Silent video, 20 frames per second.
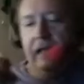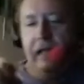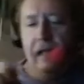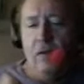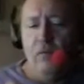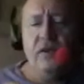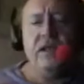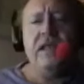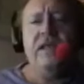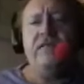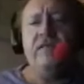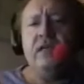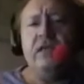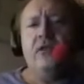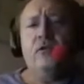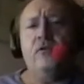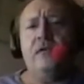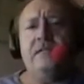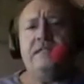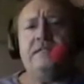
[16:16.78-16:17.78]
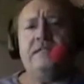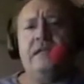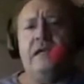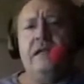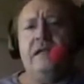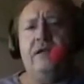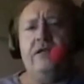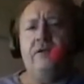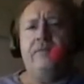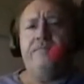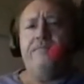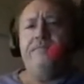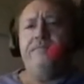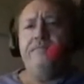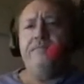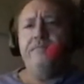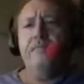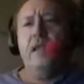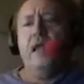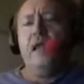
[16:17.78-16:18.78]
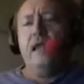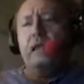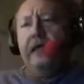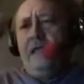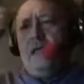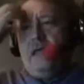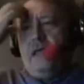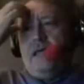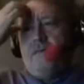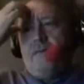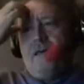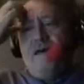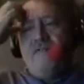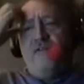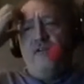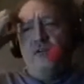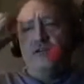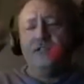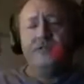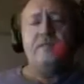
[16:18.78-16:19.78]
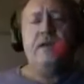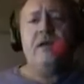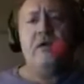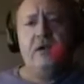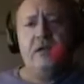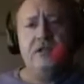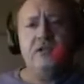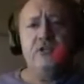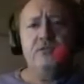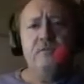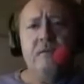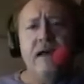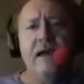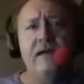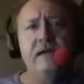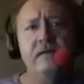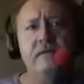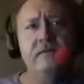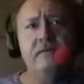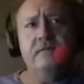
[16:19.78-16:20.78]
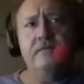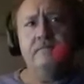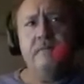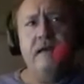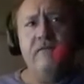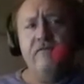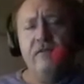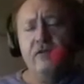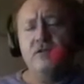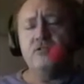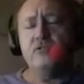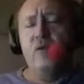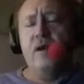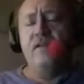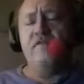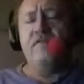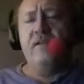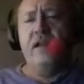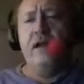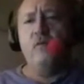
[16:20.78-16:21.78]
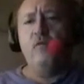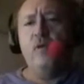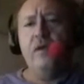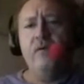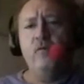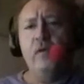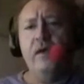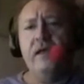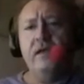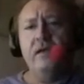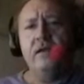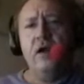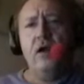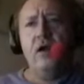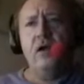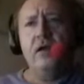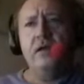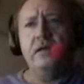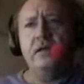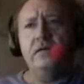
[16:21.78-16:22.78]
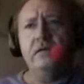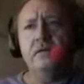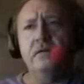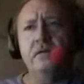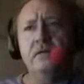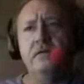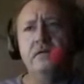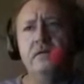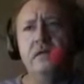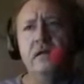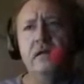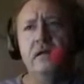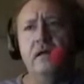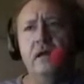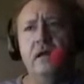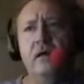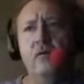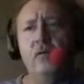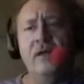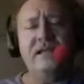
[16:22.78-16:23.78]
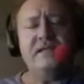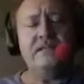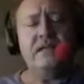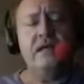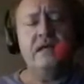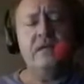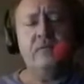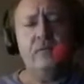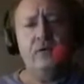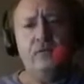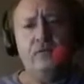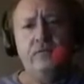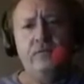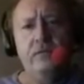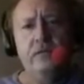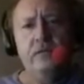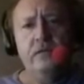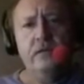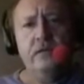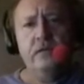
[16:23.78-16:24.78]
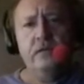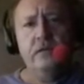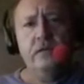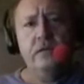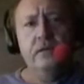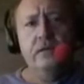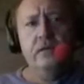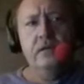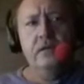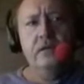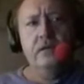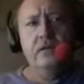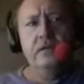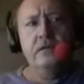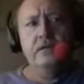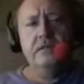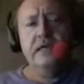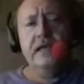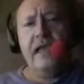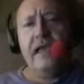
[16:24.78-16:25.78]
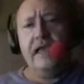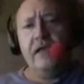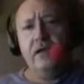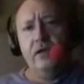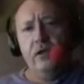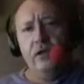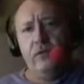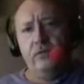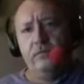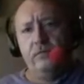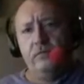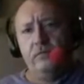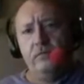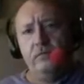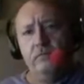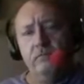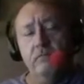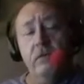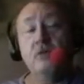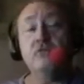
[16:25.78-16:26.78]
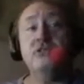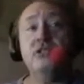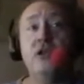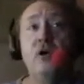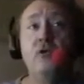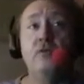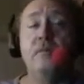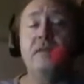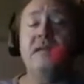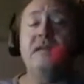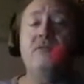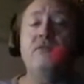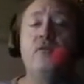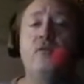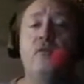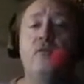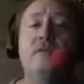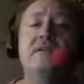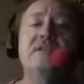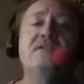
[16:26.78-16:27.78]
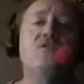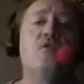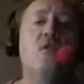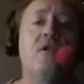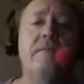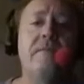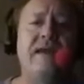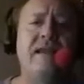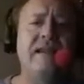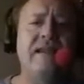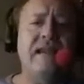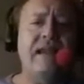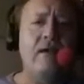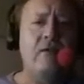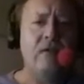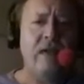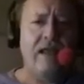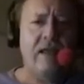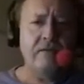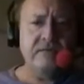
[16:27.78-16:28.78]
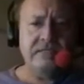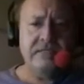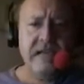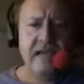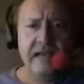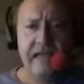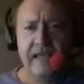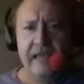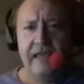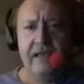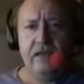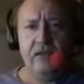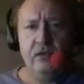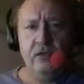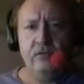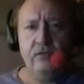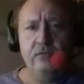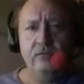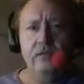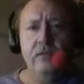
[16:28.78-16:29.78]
I want to give you a little insight here. My first marriage, my first wife and I, we went on a week's honeymoon to Cancun, most notably to a resort about an hour outside of Cancun